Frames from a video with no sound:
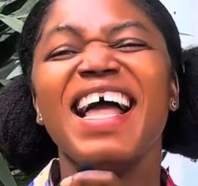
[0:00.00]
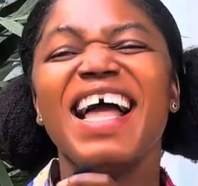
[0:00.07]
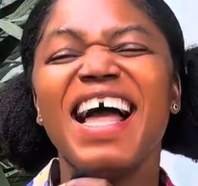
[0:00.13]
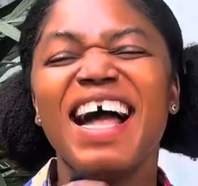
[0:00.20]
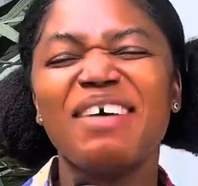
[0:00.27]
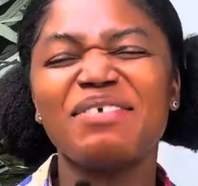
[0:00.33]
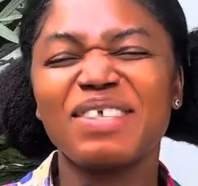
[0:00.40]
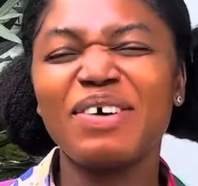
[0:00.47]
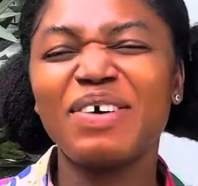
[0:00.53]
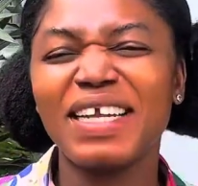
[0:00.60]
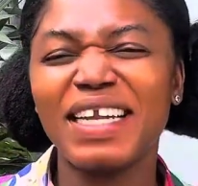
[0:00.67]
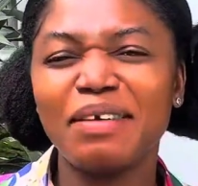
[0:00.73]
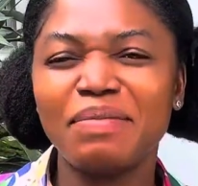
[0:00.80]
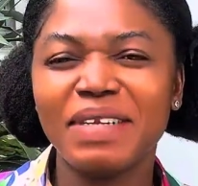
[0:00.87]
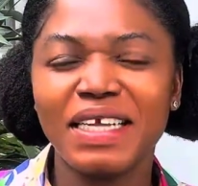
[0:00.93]
I'm
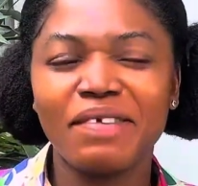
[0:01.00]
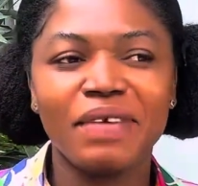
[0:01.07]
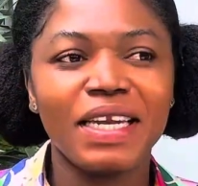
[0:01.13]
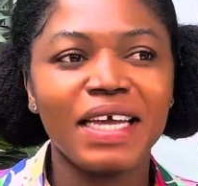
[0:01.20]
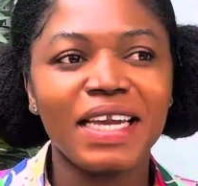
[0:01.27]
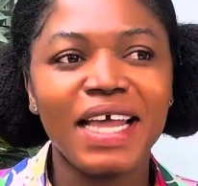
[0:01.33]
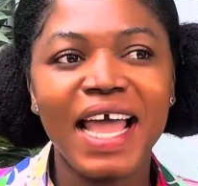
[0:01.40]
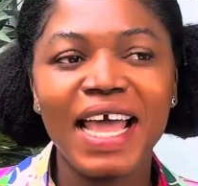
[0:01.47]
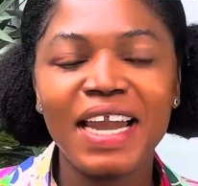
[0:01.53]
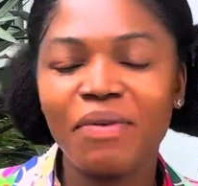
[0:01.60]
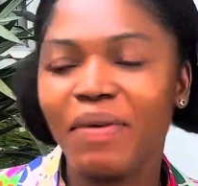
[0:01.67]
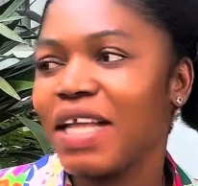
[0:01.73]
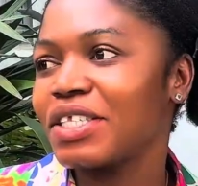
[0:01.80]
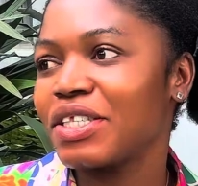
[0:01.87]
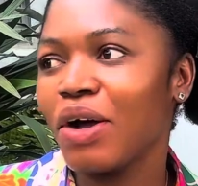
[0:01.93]
someone that believes in it.
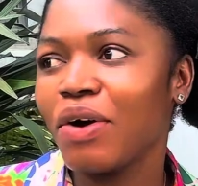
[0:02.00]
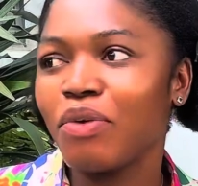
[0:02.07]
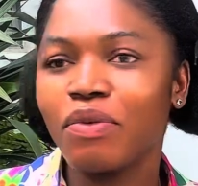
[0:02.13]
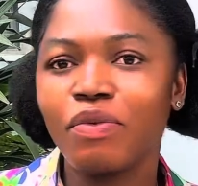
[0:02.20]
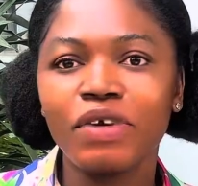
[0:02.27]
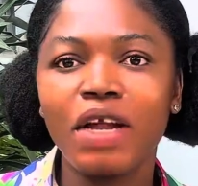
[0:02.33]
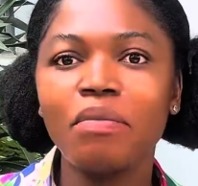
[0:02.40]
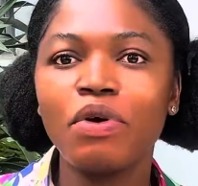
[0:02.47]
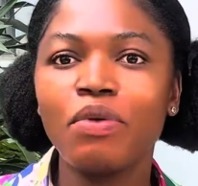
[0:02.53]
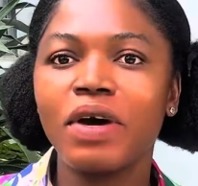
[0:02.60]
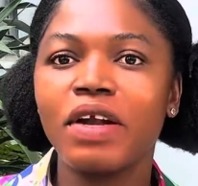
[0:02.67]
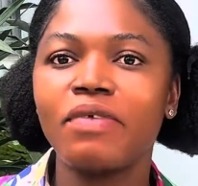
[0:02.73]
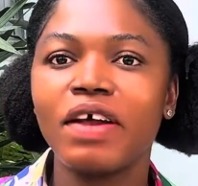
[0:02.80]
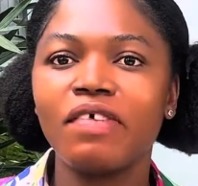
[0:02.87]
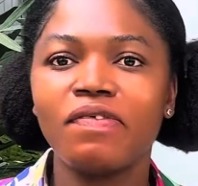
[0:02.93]
Anyway, so number
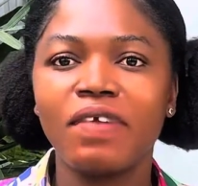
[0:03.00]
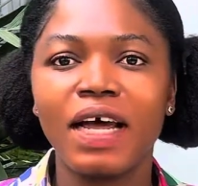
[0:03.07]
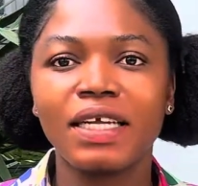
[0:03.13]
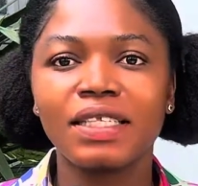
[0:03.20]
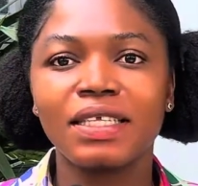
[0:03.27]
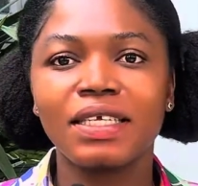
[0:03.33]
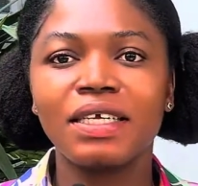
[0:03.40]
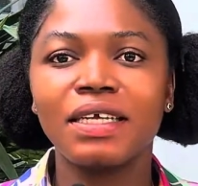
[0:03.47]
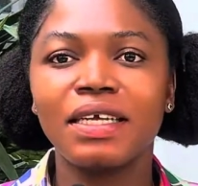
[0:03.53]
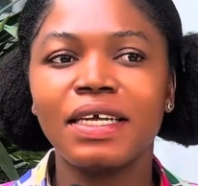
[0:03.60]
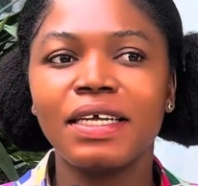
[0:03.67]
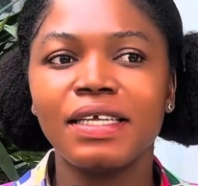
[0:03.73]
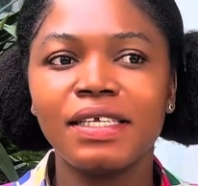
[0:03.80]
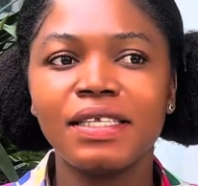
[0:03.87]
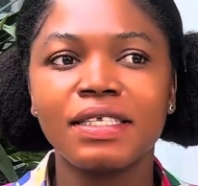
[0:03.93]
one red flag
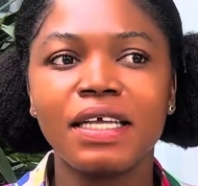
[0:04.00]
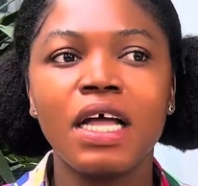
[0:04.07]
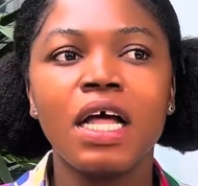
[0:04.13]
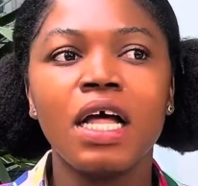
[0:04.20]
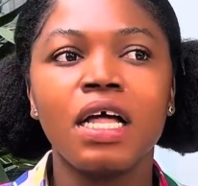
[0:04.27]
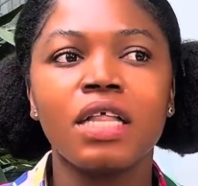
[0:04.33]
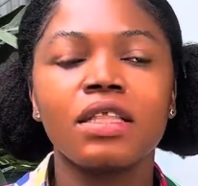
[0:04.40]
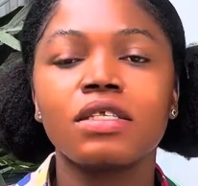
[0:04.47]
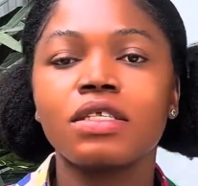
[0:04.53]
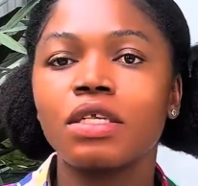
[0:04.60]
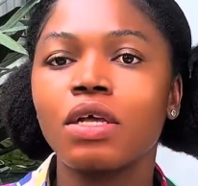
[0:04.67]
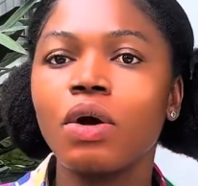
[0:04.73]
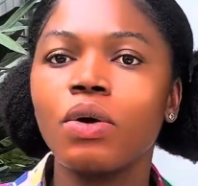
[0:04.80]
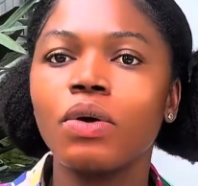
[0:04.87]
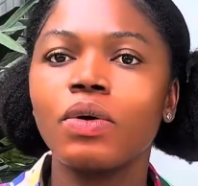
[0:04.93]
is the
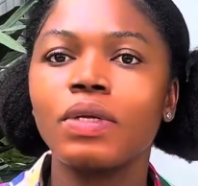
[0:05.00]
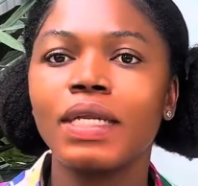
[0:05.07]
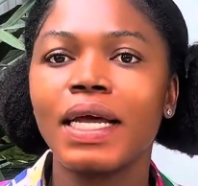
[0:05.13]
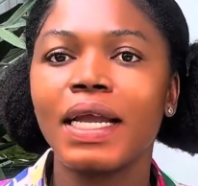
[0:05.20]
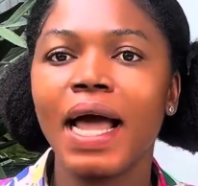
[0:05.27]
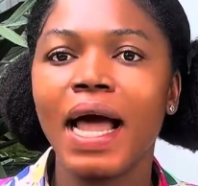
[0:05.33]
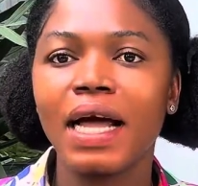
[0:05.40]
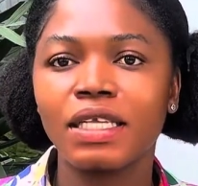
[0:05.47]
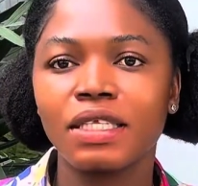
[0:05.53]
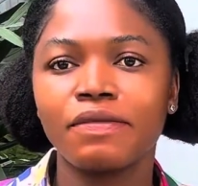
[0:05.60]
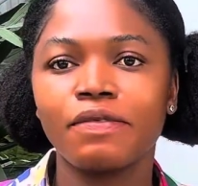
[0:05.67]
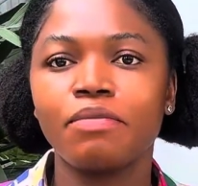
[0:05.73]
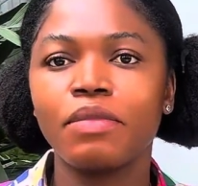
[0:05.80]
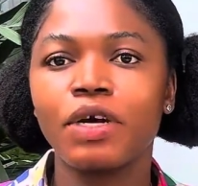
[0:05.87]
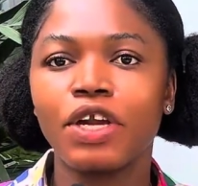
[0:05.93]
school that
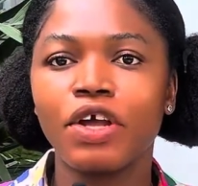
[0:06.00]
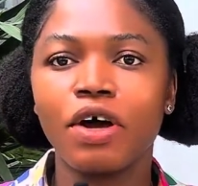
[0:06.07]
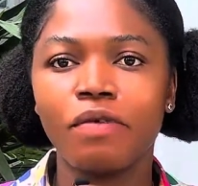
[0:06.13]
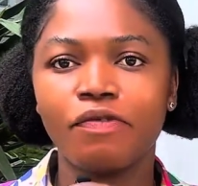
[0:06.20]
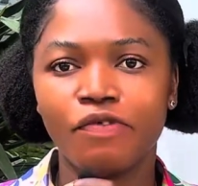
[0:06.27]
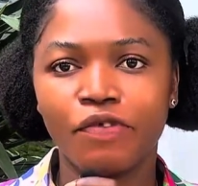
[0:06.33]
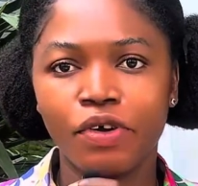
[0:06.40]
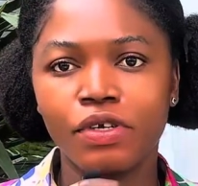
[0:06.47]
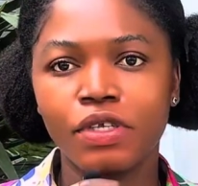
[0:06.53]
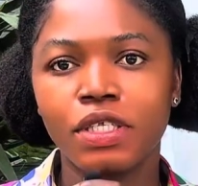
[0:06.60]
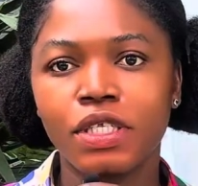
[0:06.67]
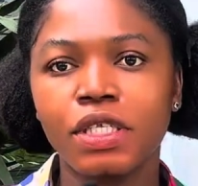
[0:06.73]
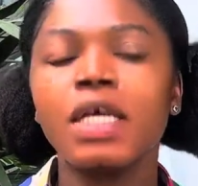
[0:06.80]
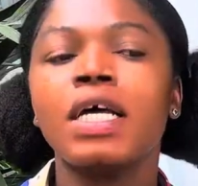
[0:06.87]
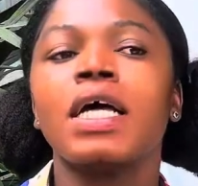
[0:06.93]
asks for money up front.
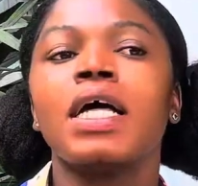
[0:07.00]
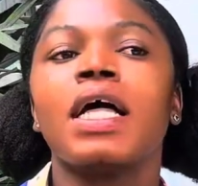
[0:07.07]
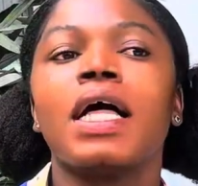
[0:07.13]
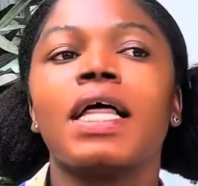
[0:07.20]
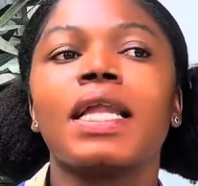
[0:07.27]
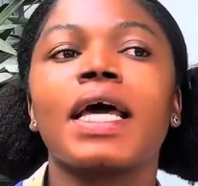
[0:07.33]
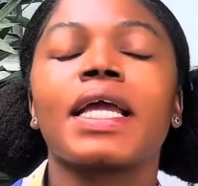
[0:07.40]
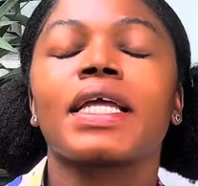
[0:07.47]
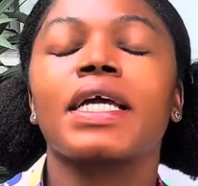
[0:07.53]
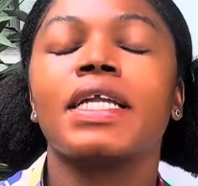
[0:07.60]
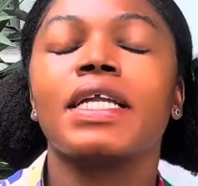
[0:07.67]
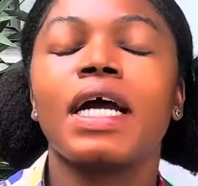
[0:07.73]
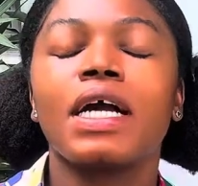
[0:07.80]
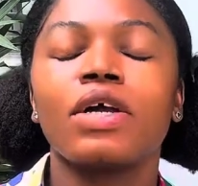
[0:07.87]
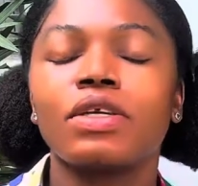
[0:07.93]
Like
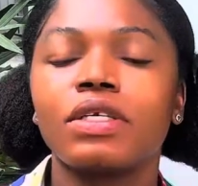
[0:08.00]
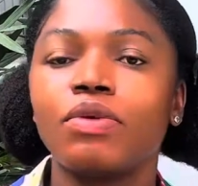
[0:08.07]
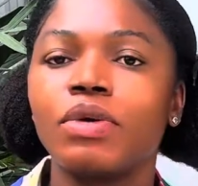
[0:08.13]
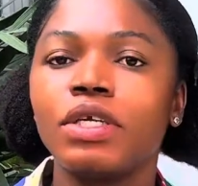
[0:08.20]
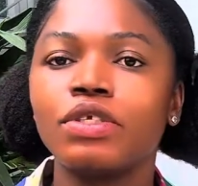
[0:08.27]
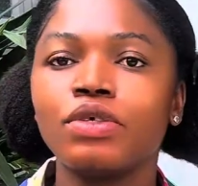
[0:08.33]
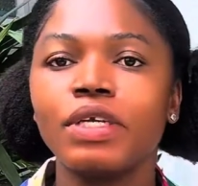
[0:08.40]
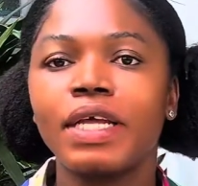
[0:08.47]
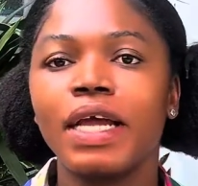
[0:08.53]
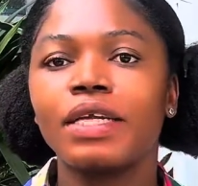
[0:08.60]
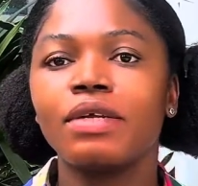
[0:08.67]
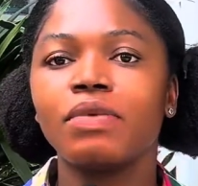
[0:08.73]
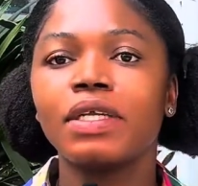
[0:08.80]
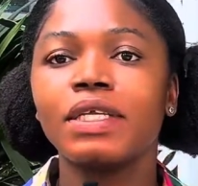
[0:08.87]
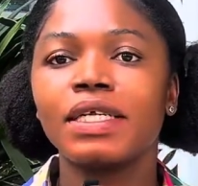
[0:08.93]
they are the
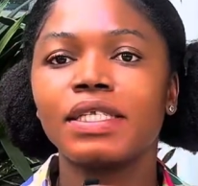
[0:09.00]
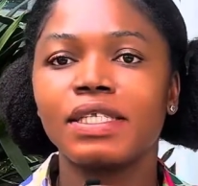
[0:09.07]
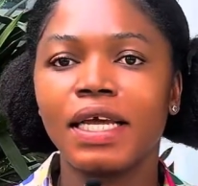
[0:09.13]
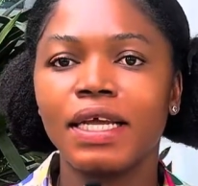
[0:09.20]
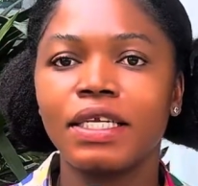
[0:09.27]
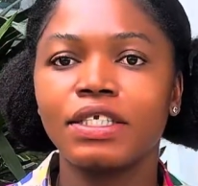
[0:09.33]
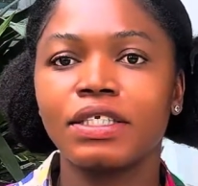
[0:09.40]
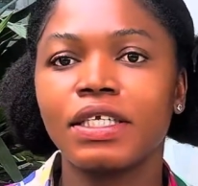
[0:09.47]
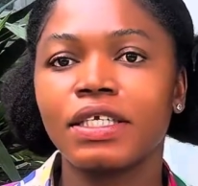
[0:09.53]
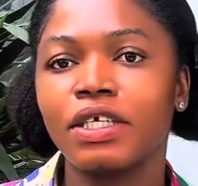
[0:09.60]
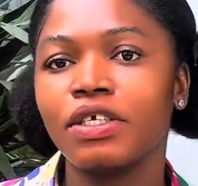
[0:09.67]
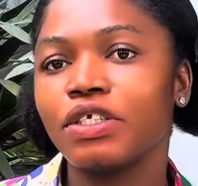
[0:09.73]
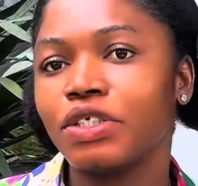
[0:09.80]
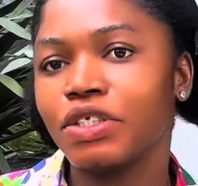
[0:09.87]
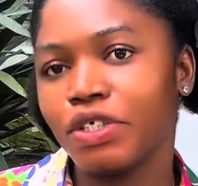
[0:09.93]
one that said they're
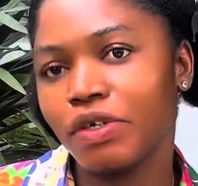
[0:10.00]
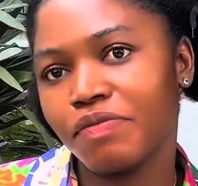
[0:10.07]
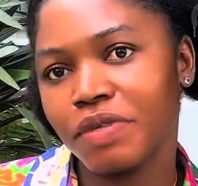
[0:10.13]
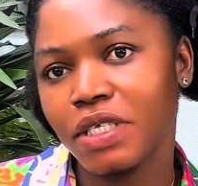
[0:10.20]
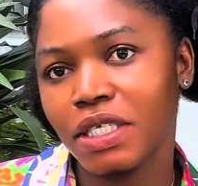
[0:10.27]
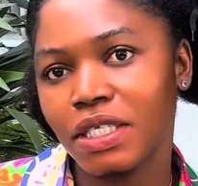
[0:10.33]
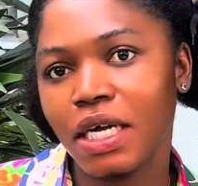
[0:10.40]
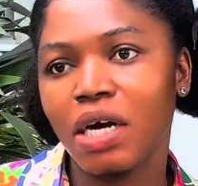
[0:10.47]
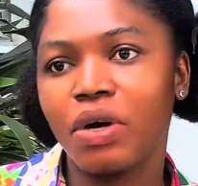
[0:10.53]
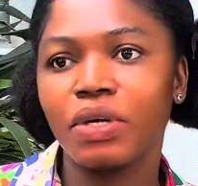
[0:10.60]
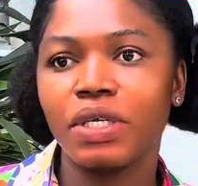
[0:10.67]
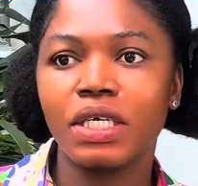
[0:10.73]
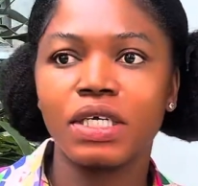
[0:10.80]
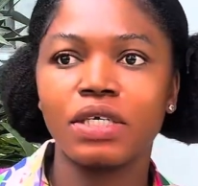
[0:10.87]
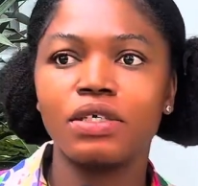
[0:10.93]
gonna do your visa
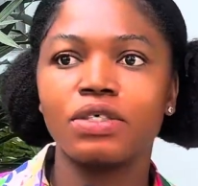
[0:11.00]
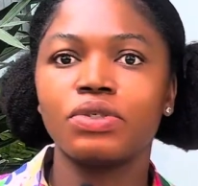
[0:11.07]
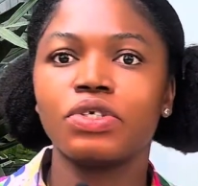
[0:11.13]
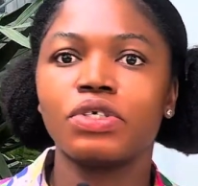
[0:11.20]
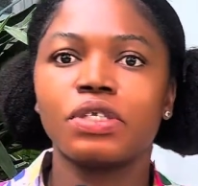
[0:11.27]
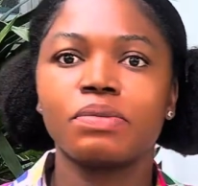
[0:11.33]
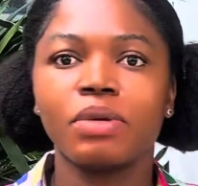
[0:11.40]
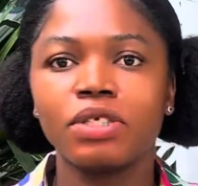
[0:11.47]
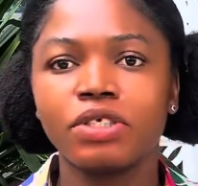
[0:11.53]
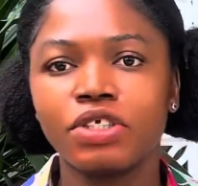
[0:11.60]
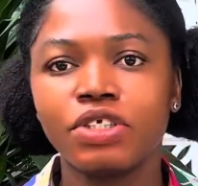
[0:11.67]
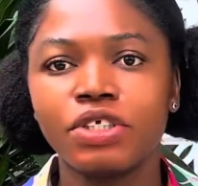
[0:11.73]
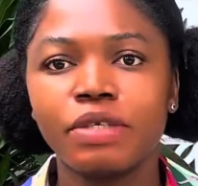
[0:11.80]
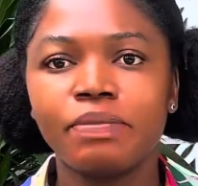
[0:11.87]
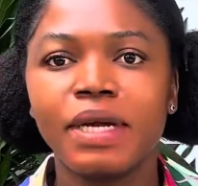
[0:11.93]
or they're gonna do your
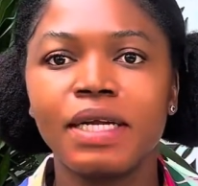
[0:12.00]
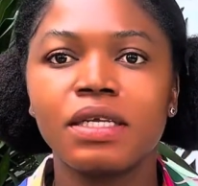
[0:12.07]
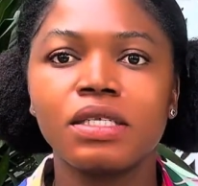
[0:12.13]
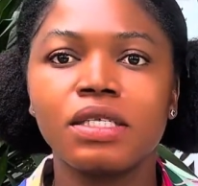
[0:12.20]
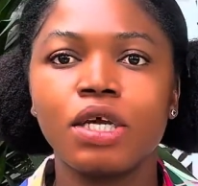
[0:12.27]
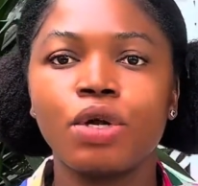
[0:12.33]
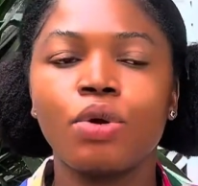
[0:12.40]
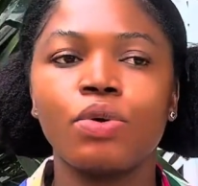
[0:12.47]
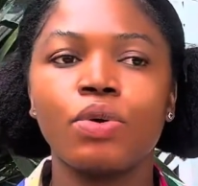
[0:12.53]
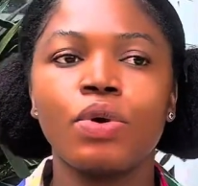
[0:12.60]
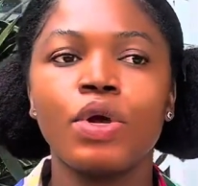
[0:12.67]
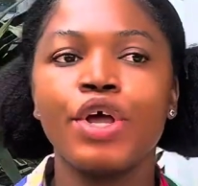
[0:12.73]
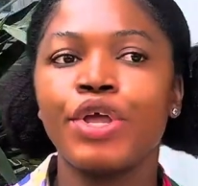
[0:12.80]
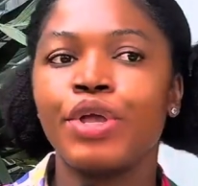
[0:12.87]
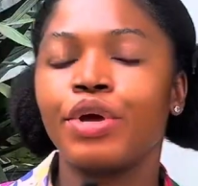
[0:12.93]
sponsorship, and they said, oh,
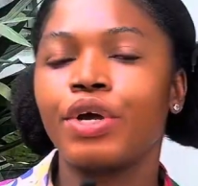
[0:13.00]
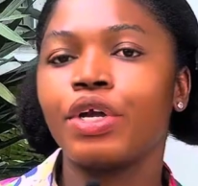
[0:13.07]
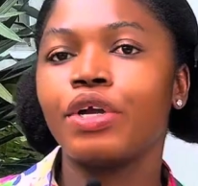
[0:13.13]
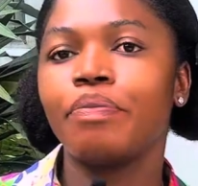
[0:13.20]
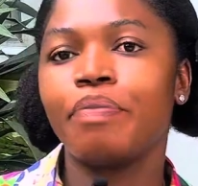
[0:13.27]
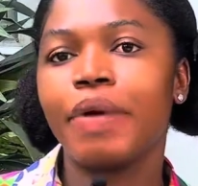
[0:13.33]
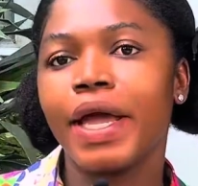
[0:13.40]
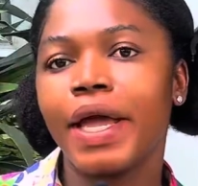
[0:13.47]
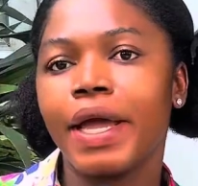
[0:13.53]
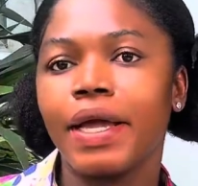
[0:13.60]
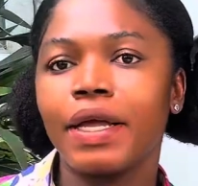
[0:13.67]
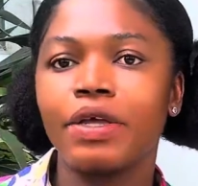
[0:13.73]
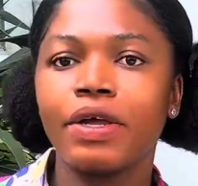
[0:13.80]
you're gonna pay